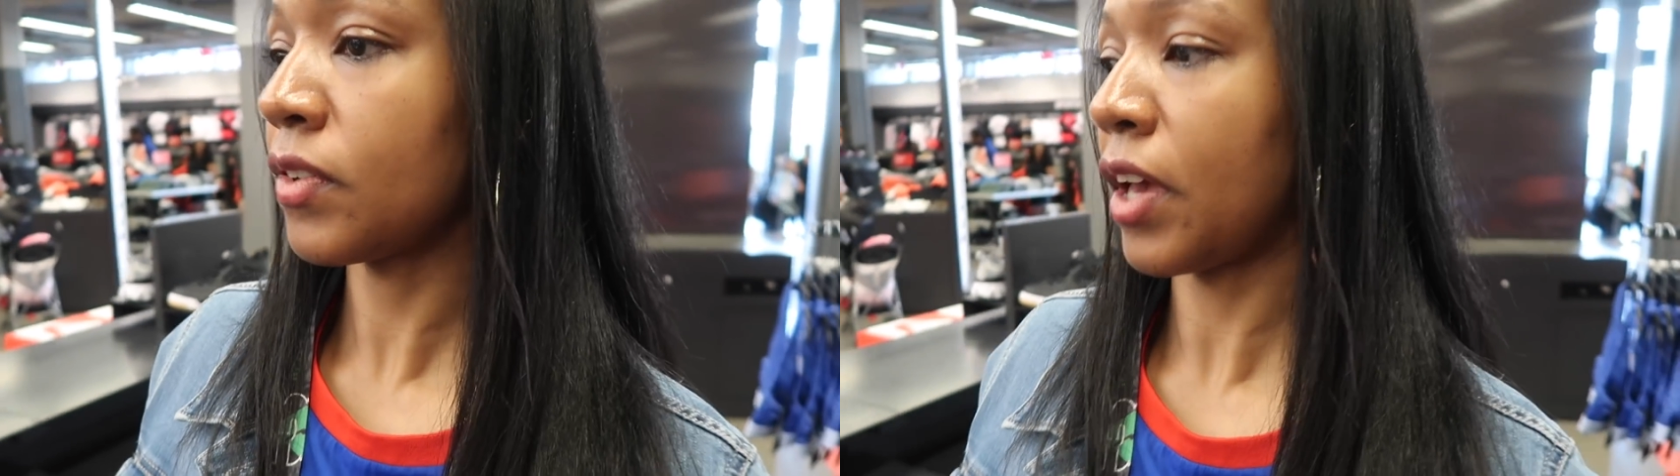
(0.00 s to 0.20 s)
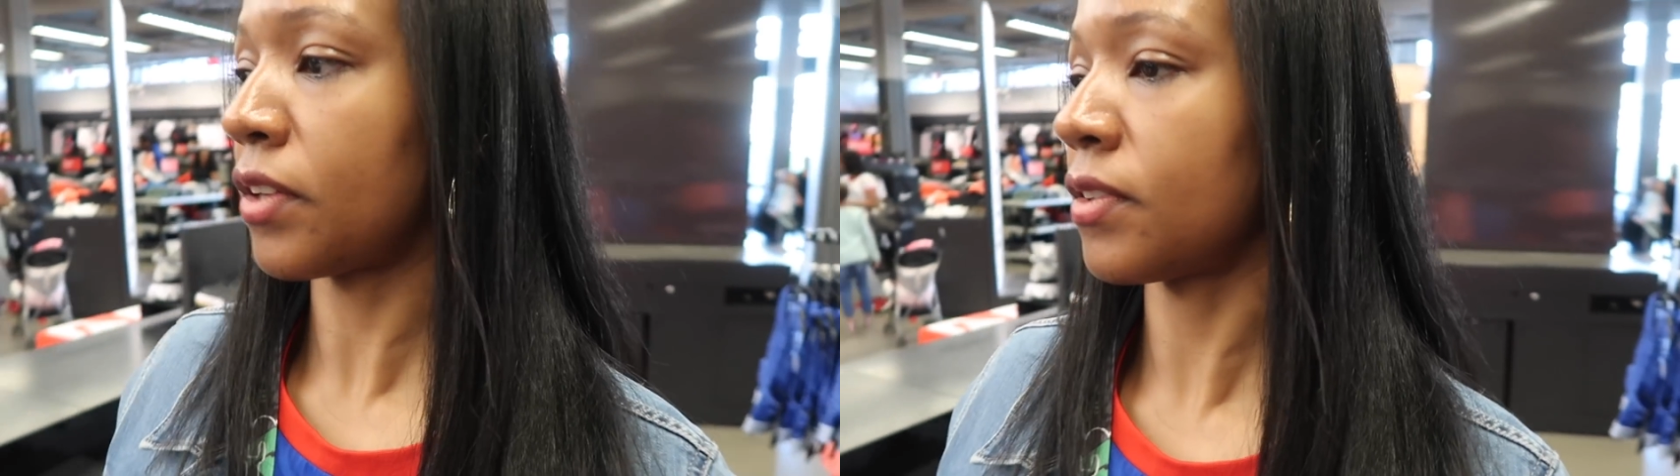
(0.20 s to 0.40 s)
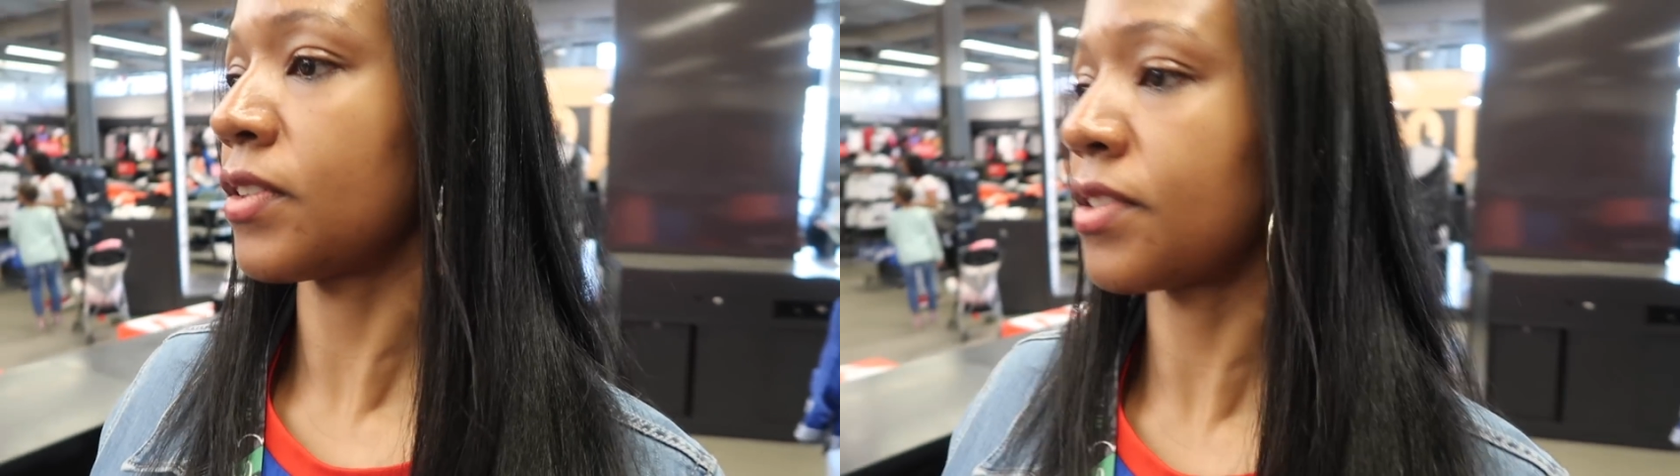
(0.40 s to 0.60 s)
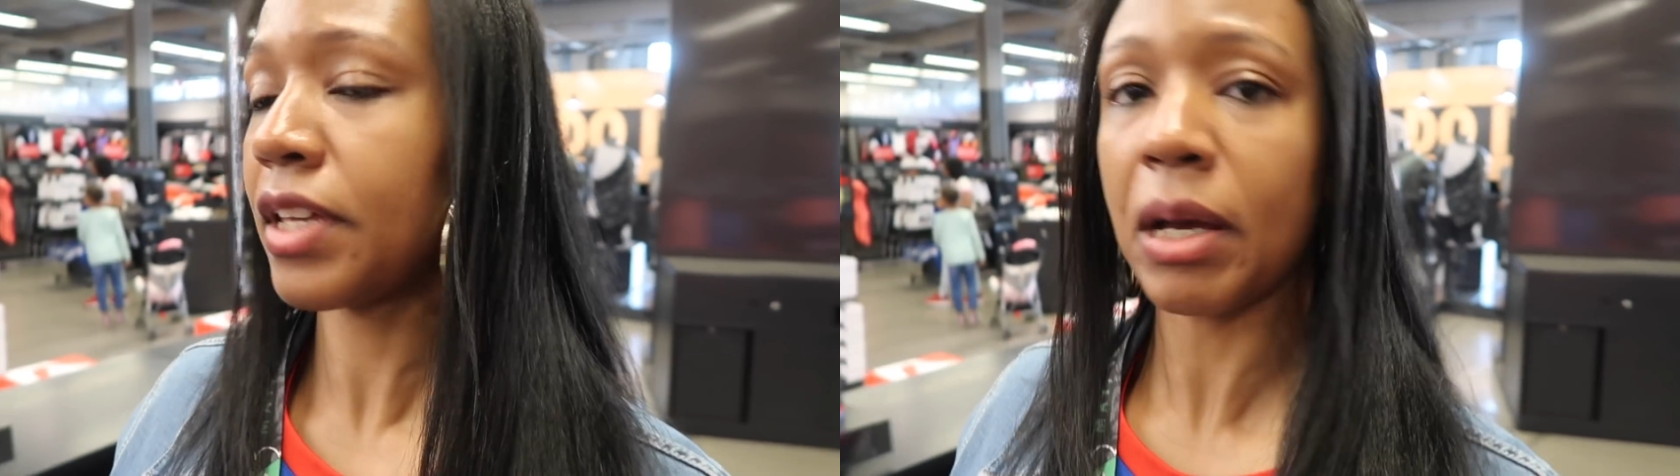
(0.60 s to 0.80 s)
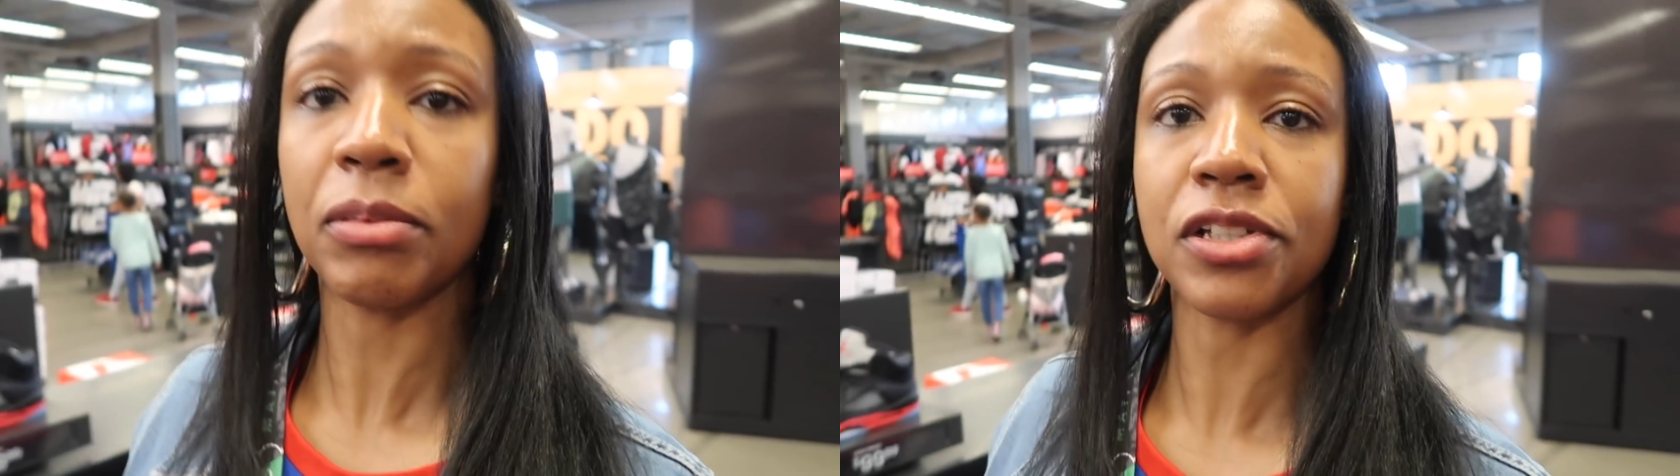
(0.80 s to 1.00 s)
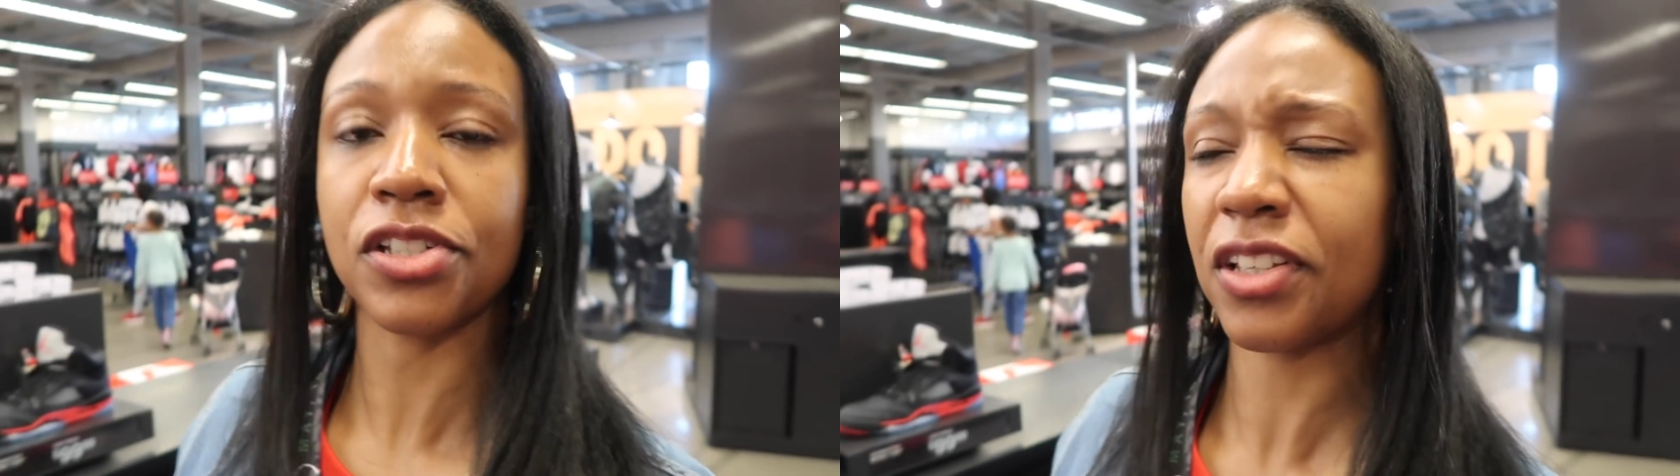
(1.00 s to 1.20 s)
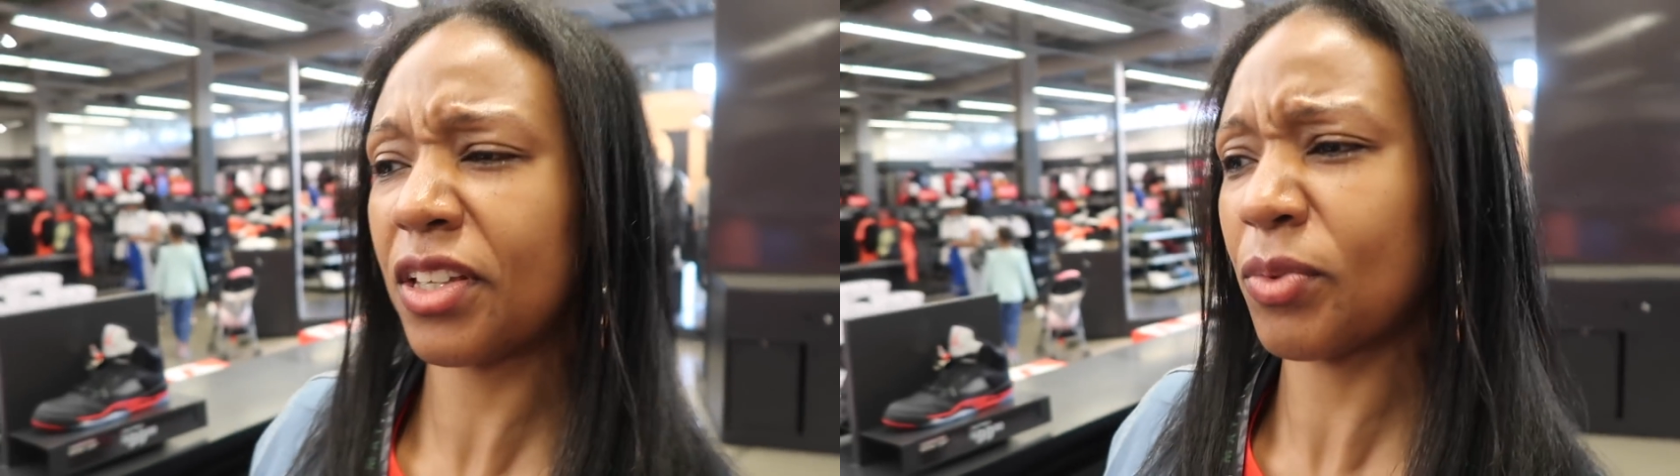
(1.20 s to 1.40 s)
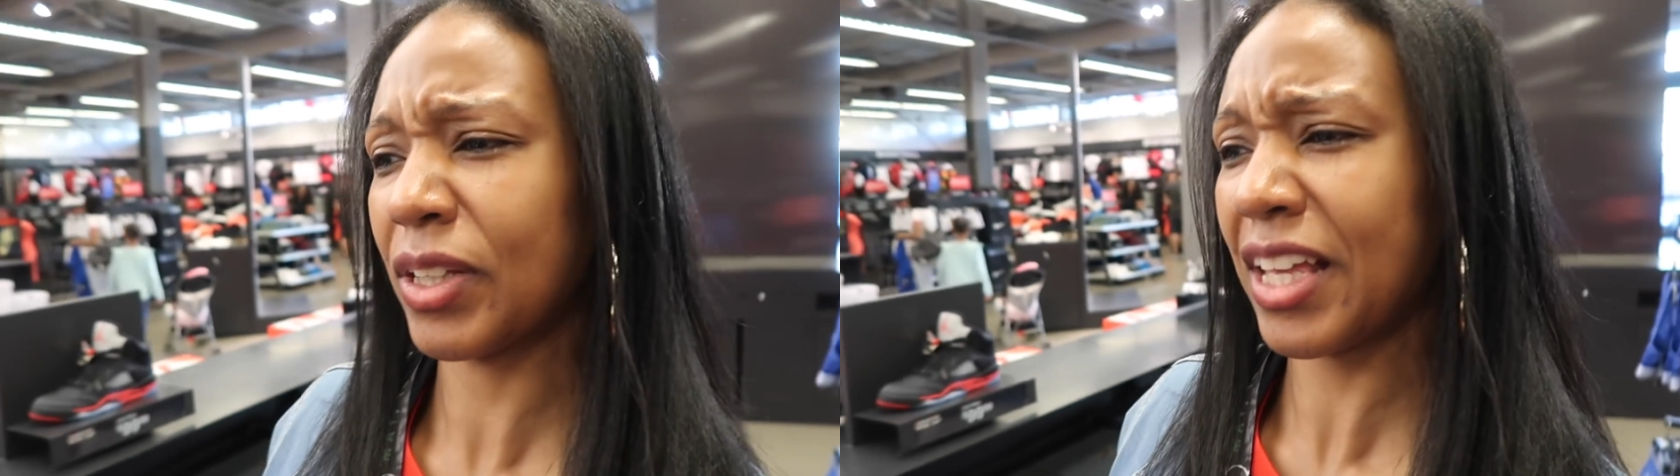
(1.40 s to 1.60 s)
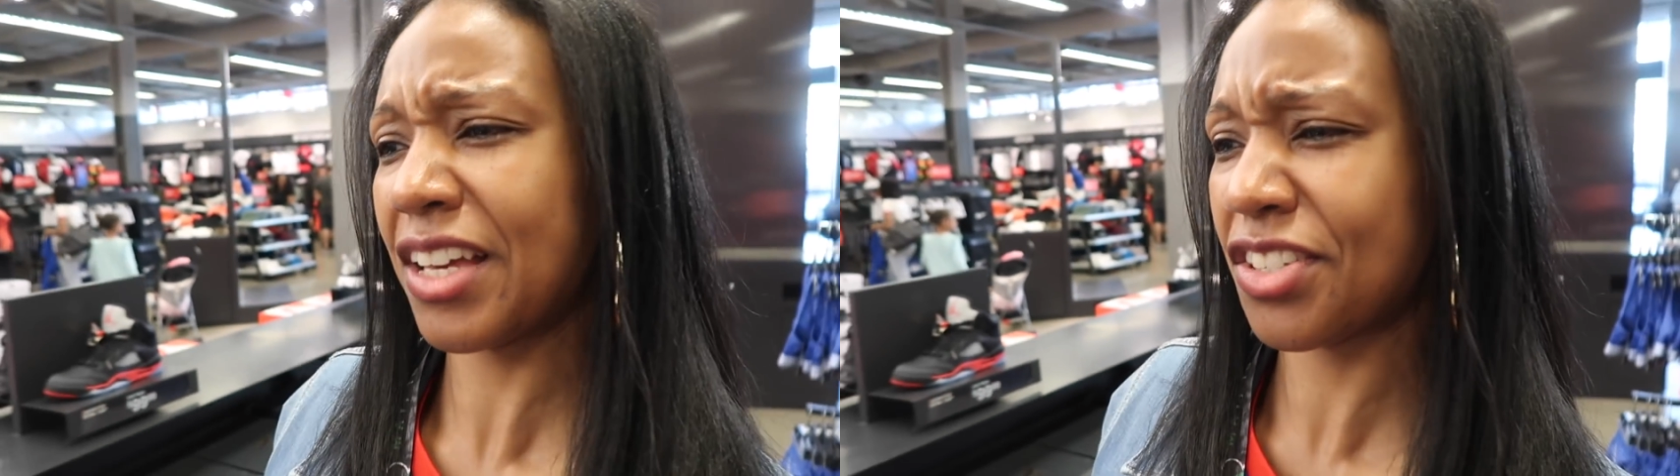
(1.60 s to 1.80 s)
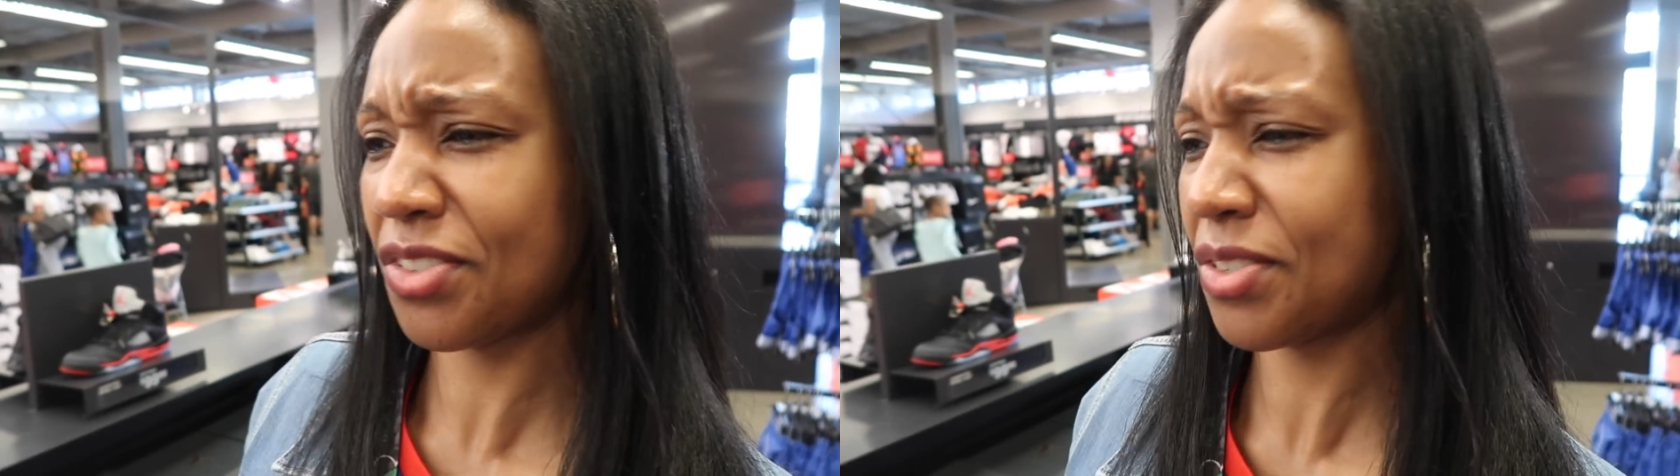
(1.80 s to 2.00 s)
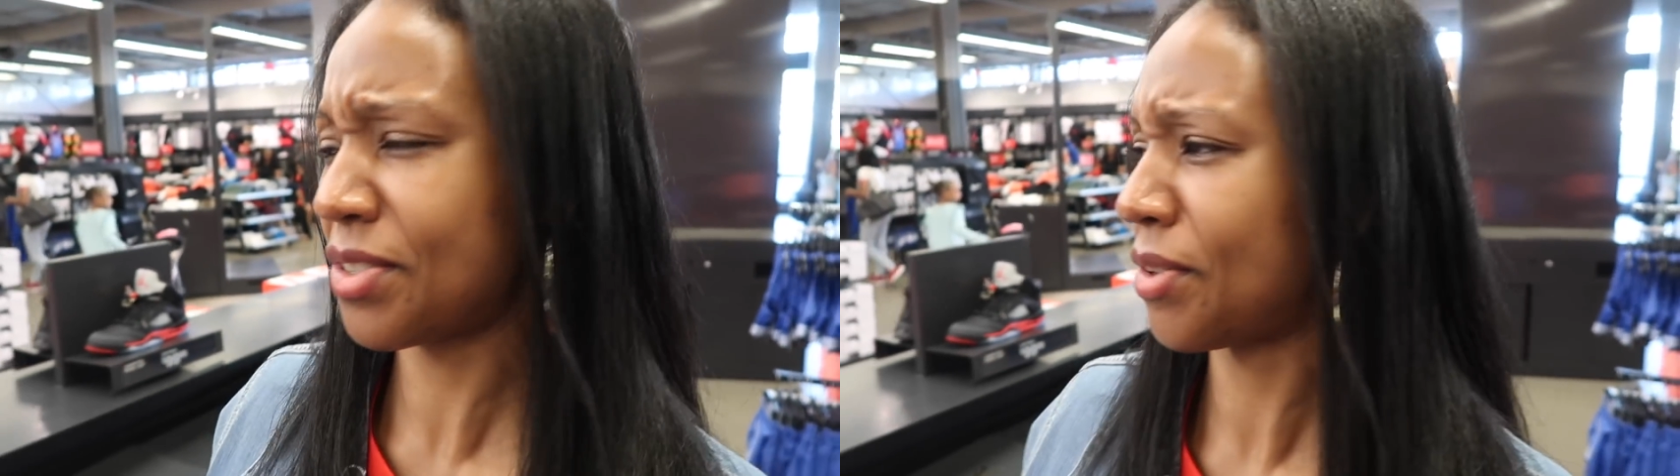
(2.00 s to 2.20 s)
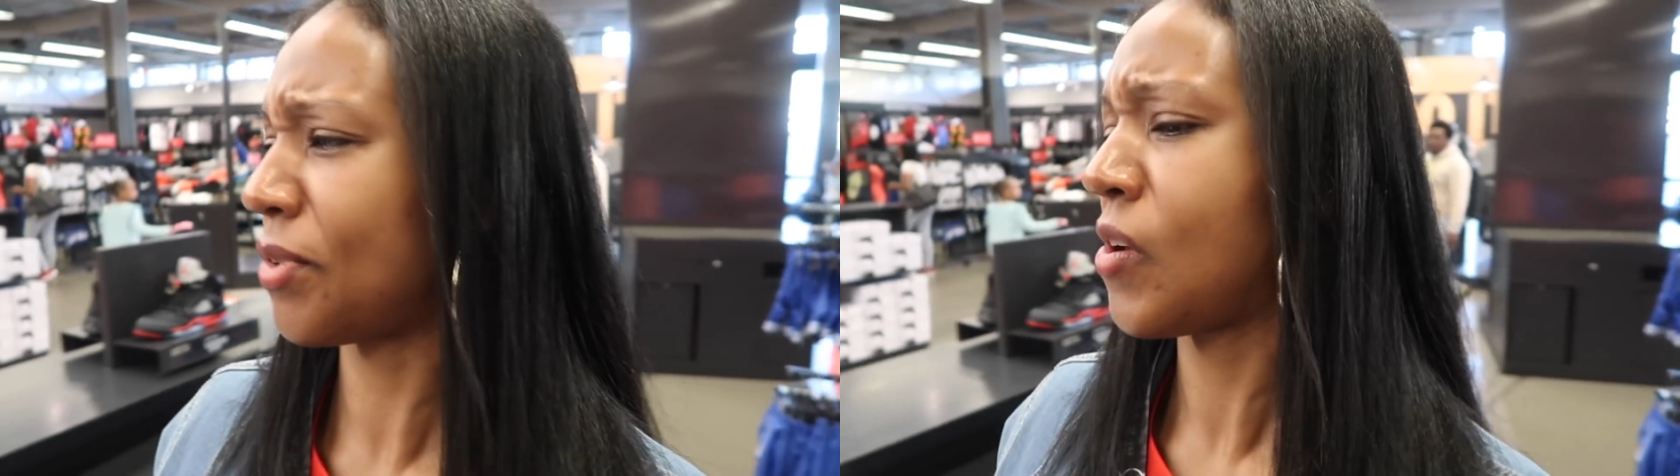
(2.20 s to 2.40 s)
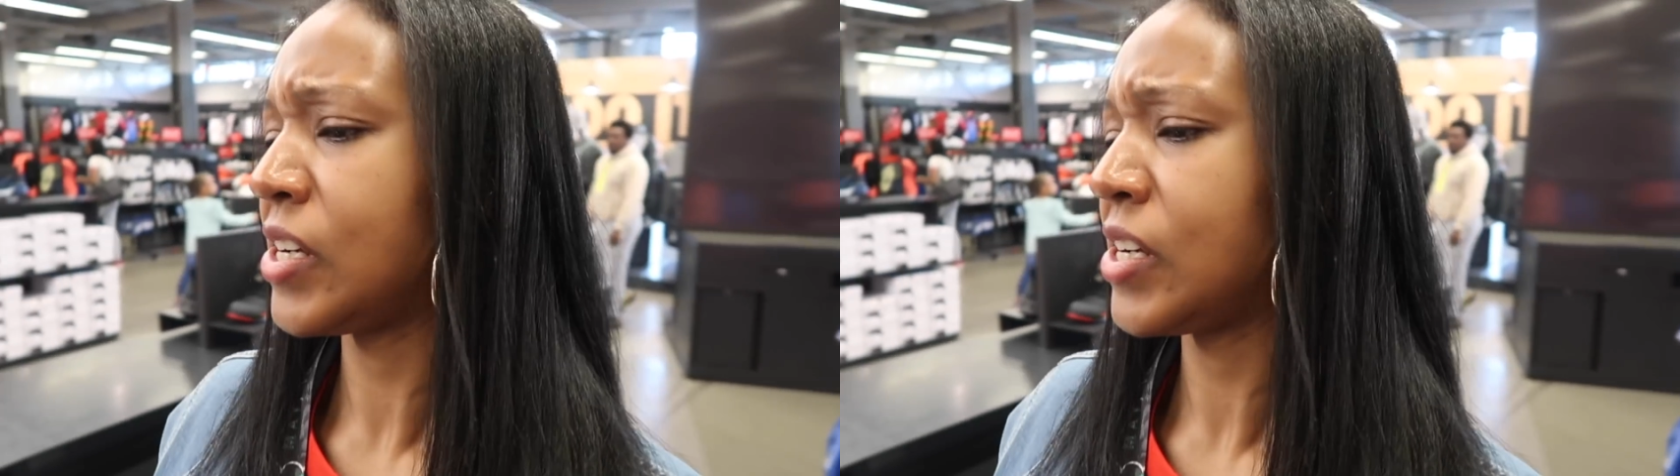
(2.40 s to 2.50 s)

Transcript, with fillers: got established, I think, what, last year or so.